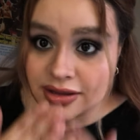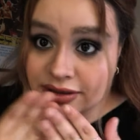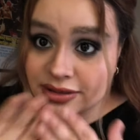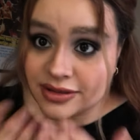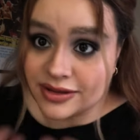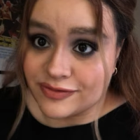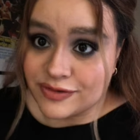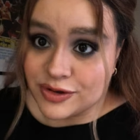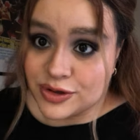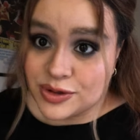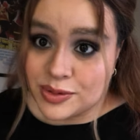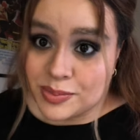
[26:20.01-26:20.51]

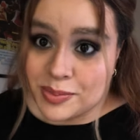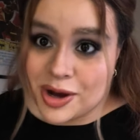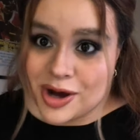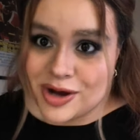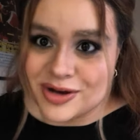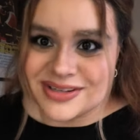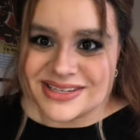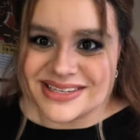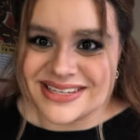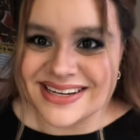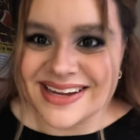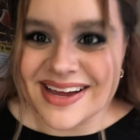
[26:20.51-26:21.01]
Love you the
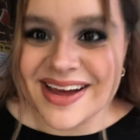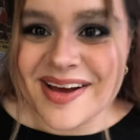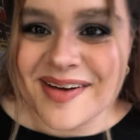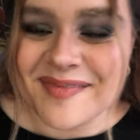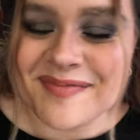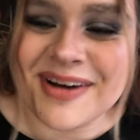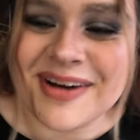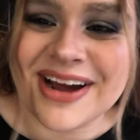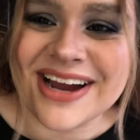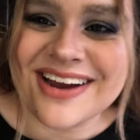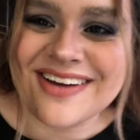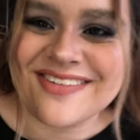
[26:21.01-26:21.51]
most.
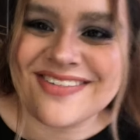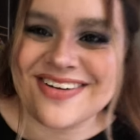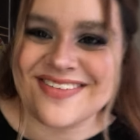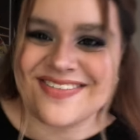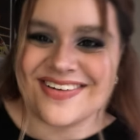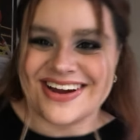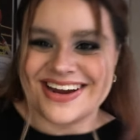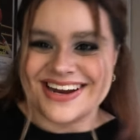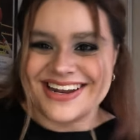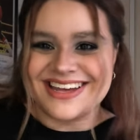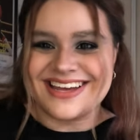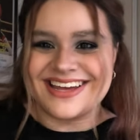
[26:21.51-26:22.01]
Bye,
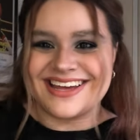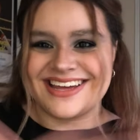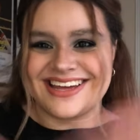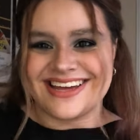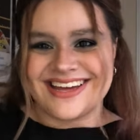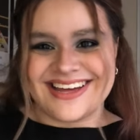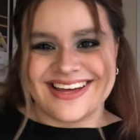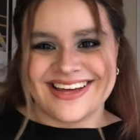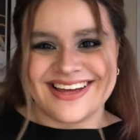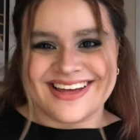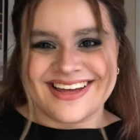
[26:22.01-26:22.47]
everybody.